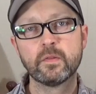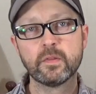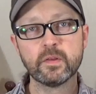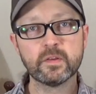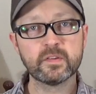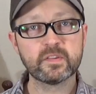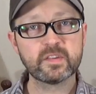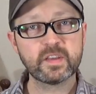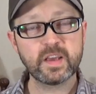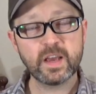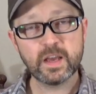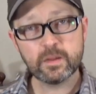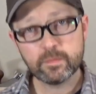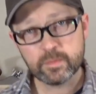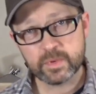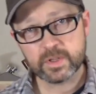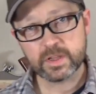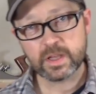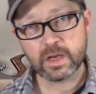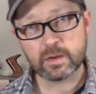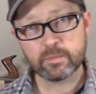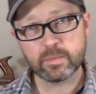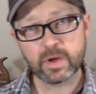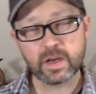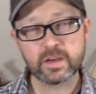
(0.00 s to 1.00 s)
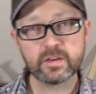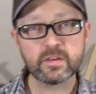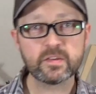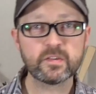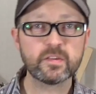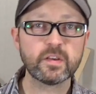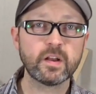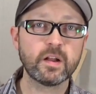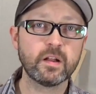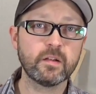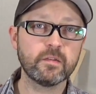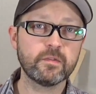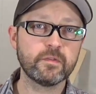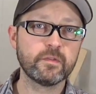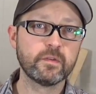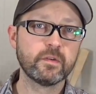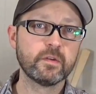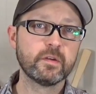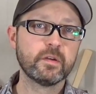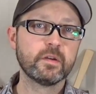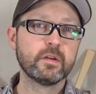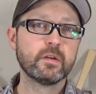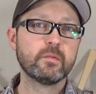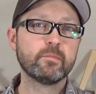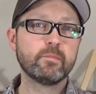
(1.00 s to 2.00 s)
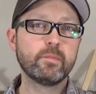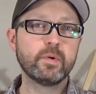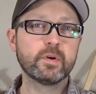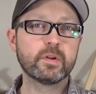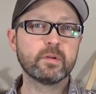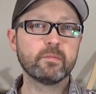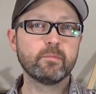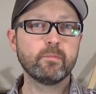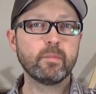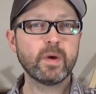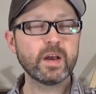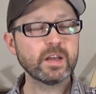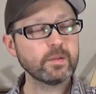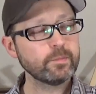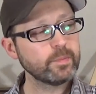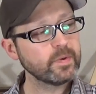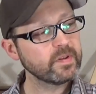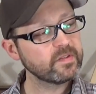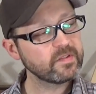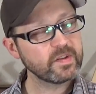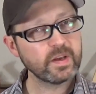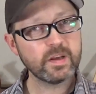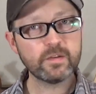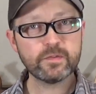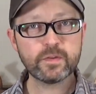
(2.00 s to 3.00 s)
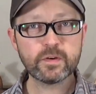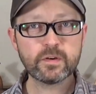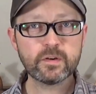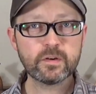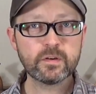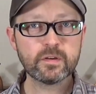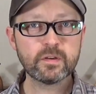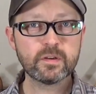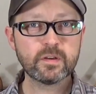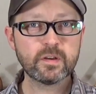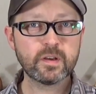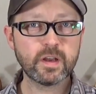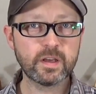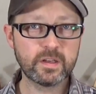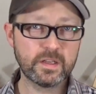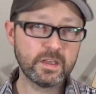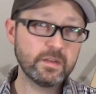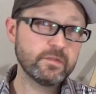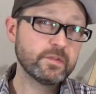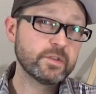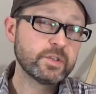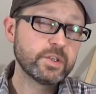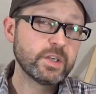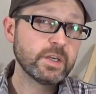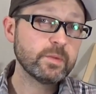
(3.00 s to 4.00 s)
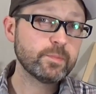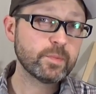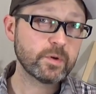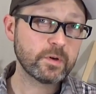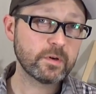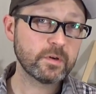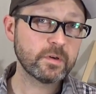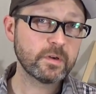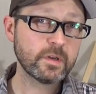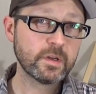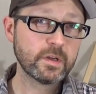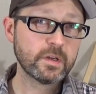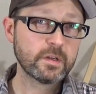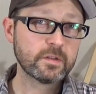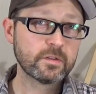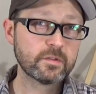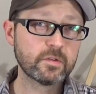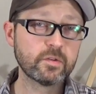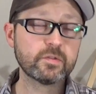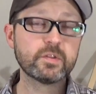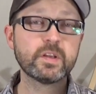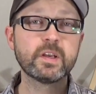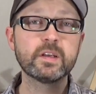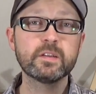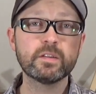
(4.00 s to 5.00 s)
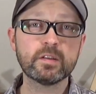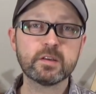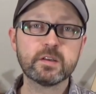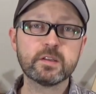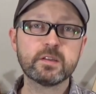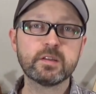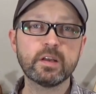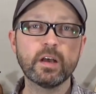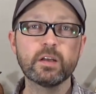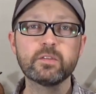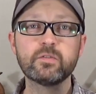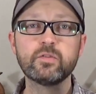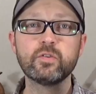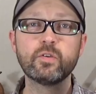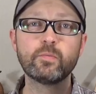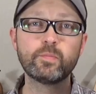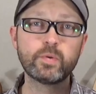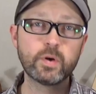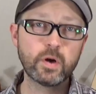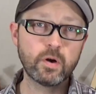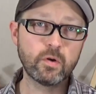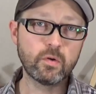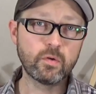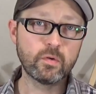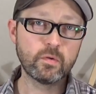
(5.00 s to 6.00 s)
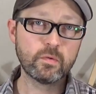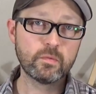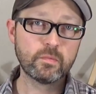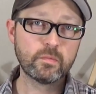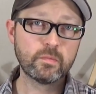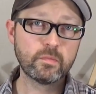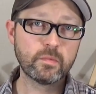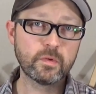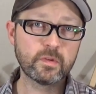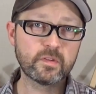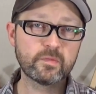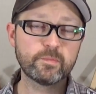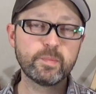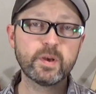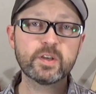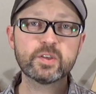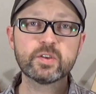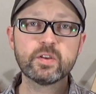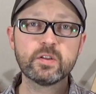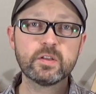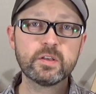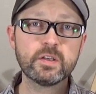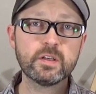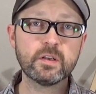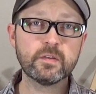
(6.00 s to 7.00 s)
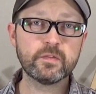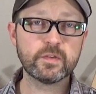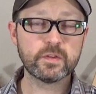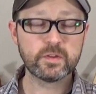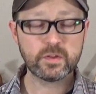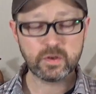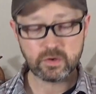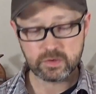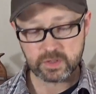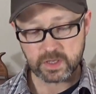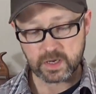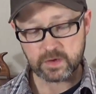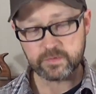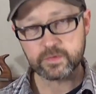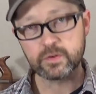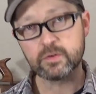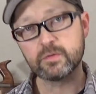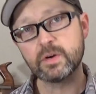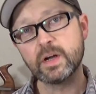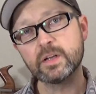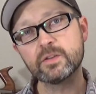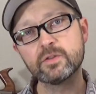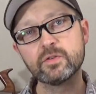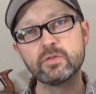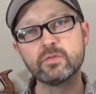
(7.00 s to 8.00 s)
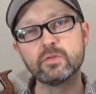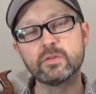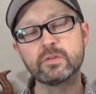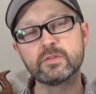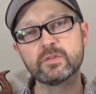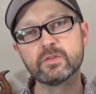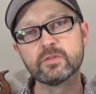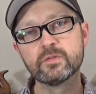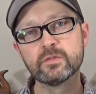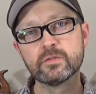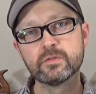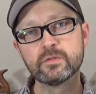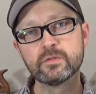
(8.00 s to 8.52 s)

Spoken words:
This can be done by yourself, but it might be safer and even cheaper to take the guitar to a pro, especially if you don't have the right tools.